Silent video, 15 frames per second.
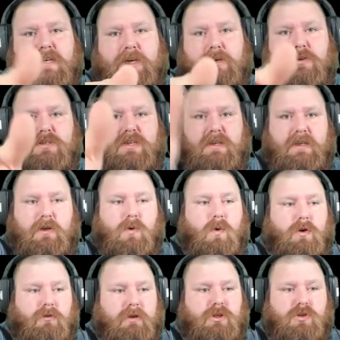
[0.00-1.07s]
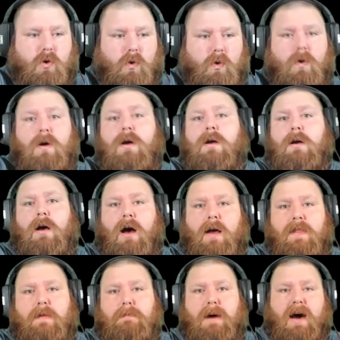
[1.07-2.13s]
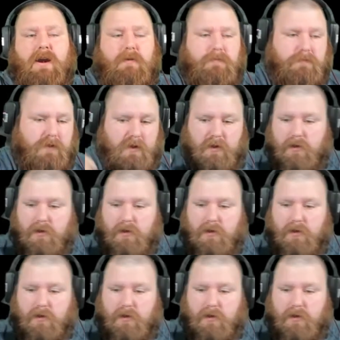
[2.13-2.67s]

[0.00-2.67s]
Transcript: it using the 1/4-inch hole on the bottom.